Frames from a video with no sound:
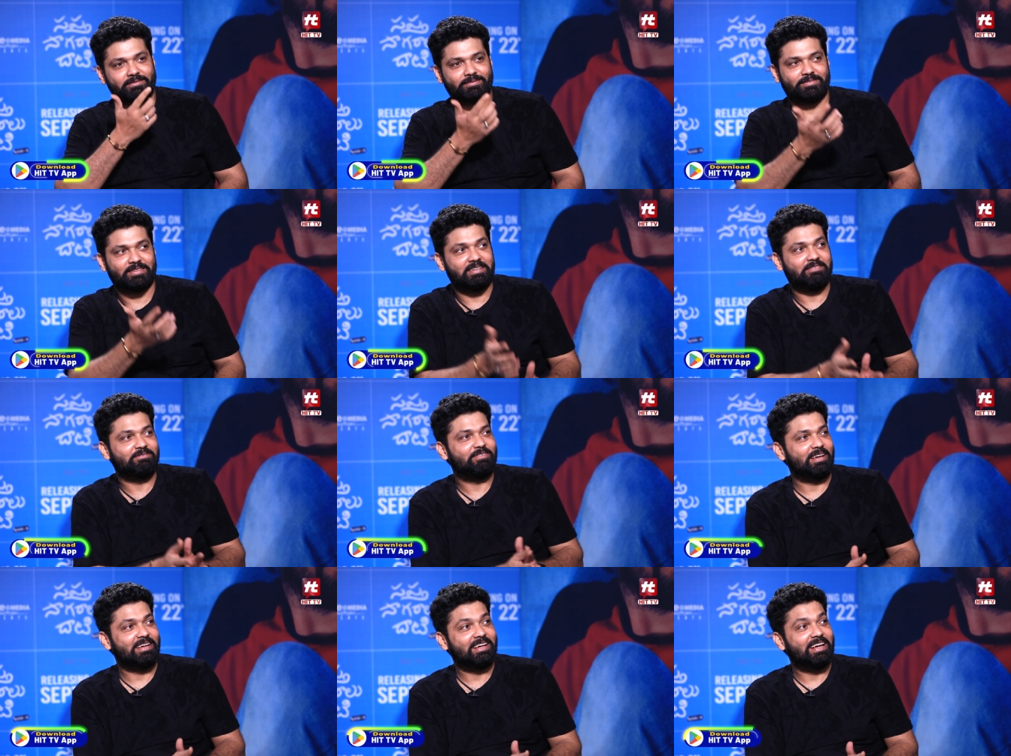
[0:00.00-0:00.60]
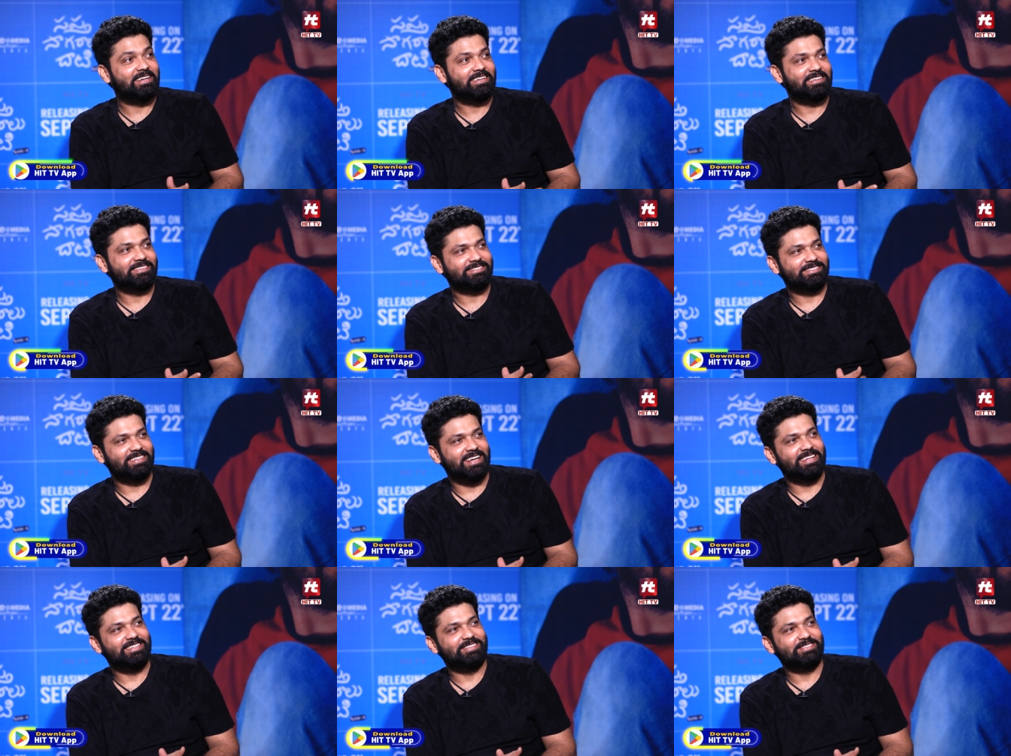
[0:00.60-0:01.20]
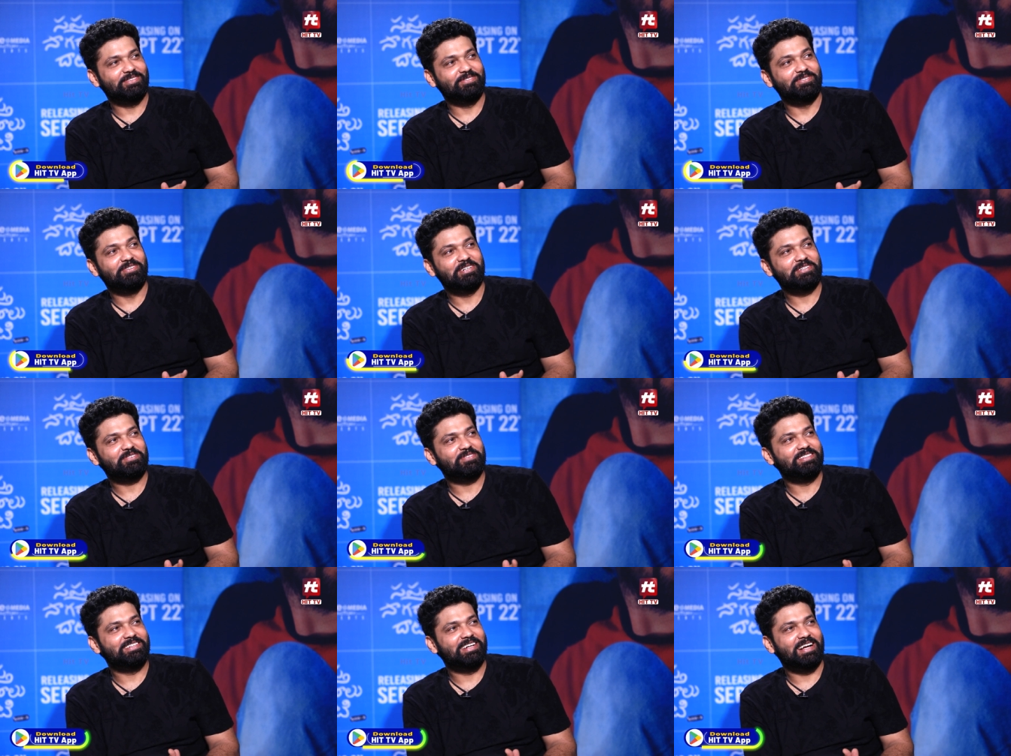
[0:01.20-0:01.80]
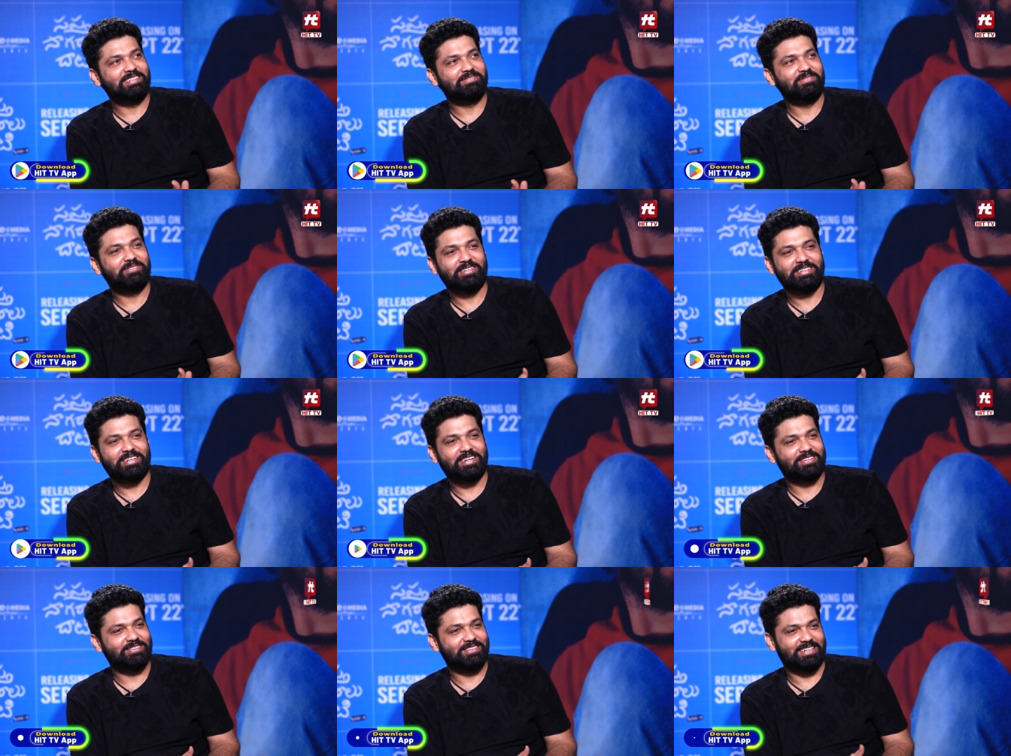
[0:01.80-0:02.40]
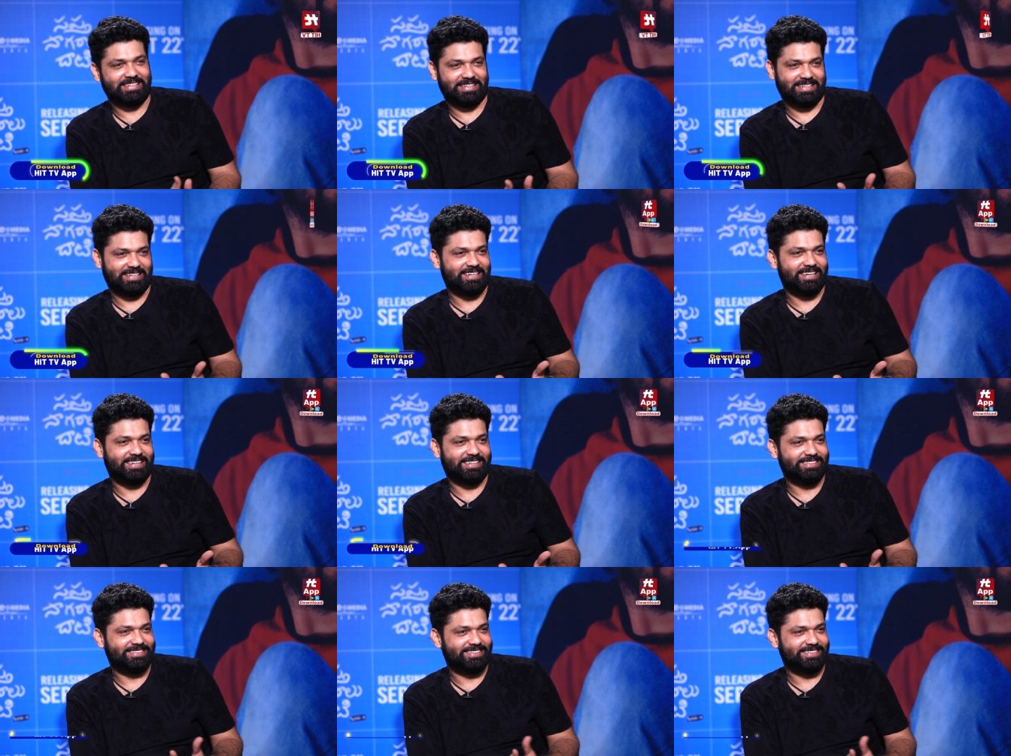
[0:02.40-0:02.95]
If I get a chance to work with Rajamouli garu, nothing like oh, that.